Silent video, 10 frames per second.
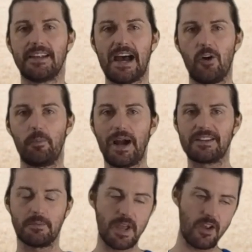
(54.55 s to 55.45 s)
Now,
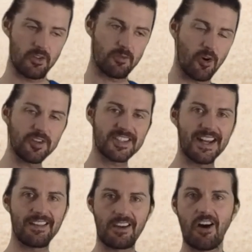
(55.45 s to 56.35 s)
back to me on the wrong
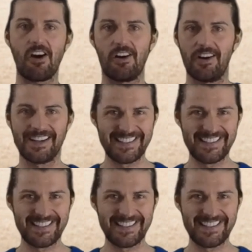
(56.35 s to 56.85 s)
side of the car.